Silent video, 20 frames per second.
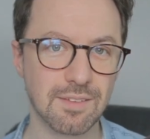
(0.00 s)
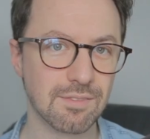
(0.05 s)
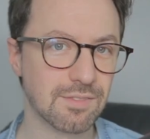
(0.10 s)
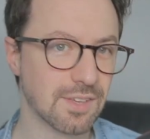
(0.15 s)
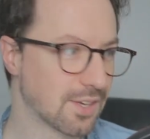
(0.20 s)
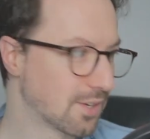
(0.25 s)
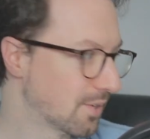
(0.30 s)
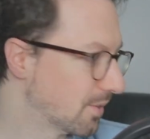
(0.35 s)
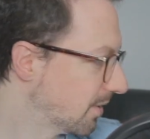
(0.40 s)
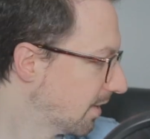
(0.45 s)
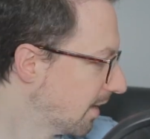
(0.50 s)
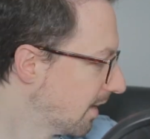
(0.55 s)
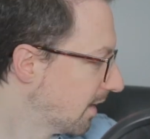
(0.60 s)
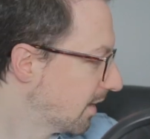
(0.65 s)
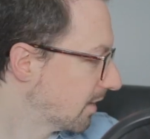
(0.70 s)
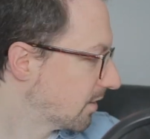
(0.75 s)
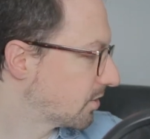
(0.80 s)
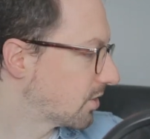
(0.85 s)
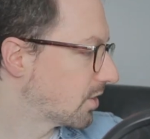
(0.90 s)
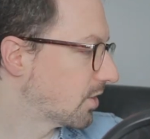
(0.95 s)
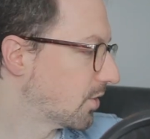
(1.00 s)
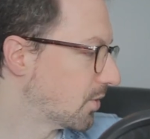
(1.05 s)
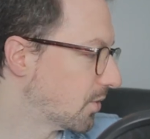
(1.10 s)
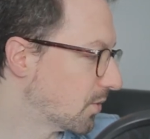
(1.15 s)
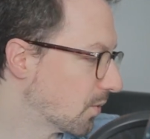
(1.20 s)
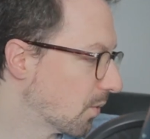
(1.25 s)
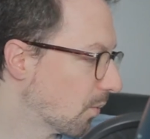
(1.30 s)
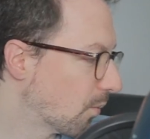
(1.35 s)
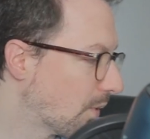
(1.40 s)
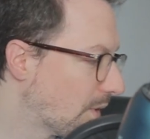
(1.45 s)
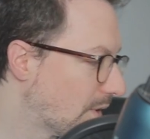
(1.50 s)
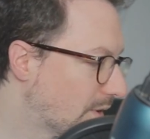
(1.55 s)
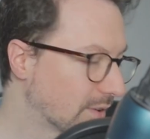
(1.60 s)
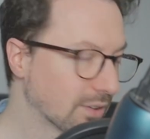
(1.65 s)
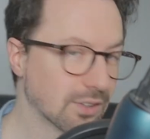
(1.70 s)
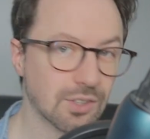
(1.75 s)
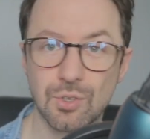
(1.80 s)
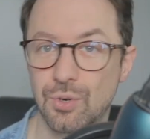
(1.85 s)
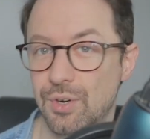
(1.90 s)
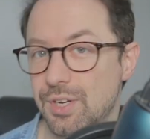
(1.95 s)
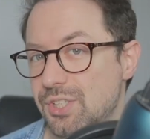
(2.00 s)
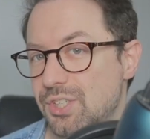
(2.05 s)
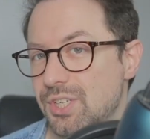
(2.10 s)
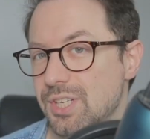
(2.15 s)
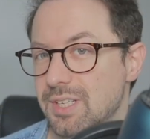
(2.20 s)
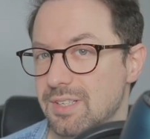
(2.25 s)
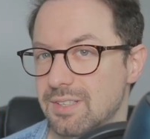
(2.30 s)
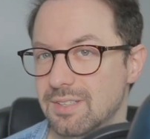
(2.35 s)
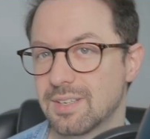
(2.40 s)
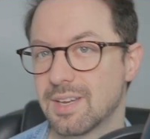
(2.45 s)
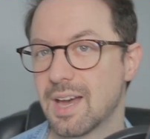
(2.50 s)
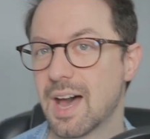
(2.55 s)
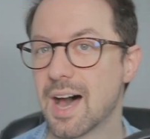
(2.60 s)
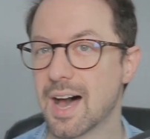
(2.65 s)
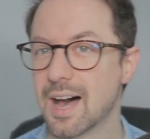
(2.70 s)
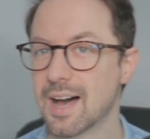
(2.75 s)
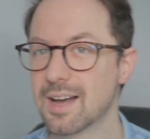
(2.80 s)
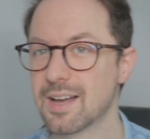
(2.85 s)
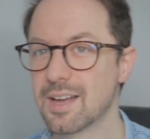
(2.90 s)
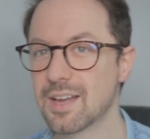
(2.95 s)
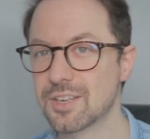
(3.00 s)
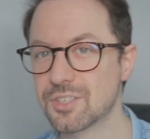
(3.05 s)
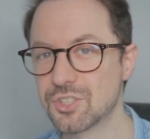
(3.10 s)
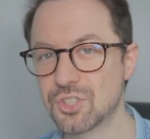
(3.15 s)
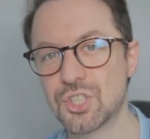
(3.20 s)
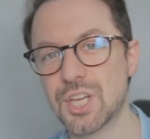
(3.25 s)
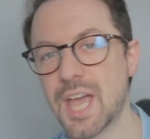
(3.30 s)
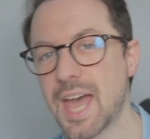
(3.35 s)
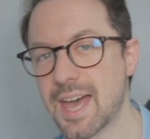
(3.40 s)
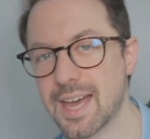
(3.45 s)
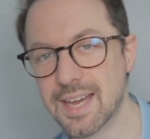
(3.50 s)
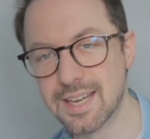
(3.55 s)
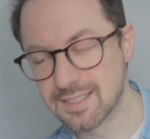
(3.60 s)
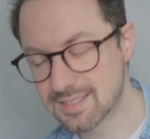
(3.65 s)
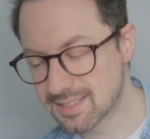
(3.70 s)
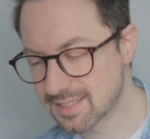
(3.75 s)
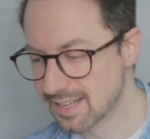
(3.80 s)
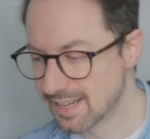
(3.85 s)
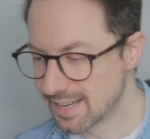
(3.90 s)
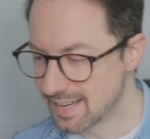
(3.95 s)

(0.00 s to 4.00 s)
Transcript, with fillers: of view to what Kristian uh, had shared.